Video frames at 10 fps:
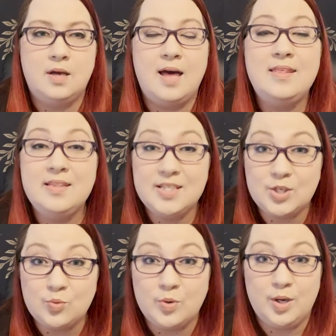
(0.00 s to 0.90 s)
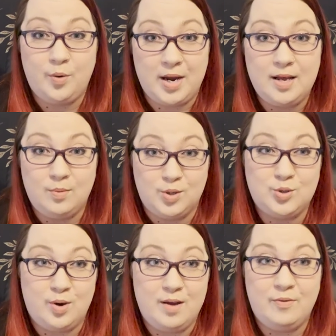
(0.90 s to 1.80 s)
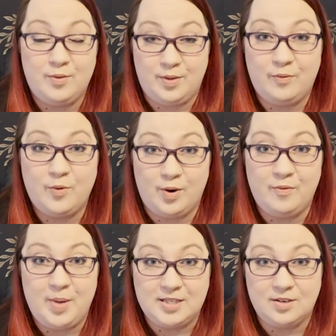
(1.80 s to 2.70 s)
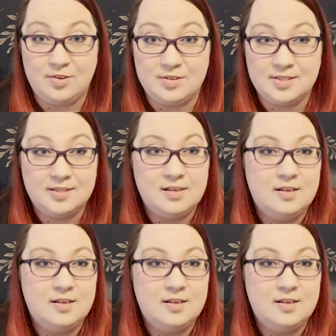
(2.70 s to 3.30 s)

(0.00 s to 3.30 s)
I think this is really great imagery for the Four of Pentacles.